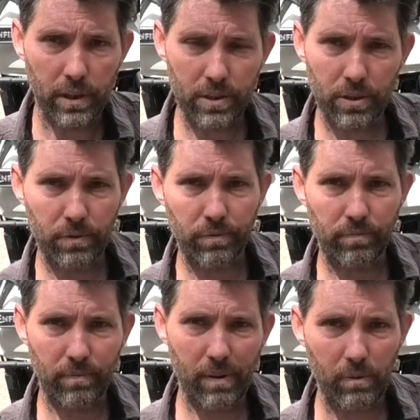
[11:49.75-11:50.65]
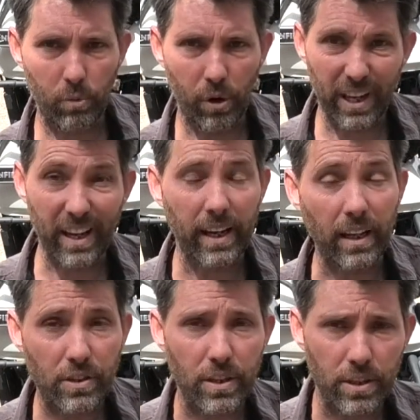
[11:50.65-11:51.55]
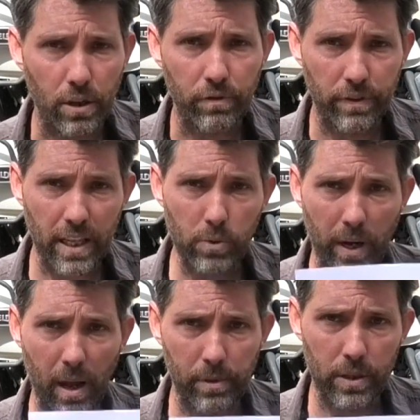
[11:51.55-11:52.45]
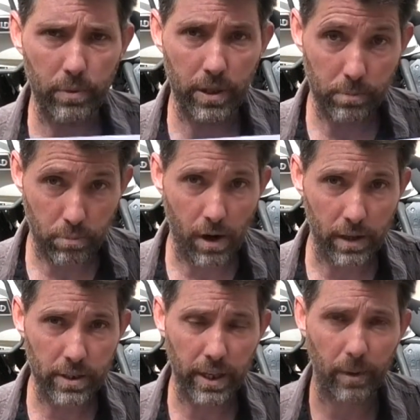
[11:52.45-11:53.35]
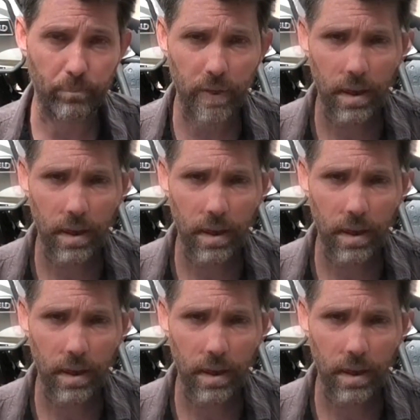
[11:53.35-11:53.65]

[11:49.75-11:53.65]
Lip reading: You're sort of working against yourself, and that's what happens with this bridle setup.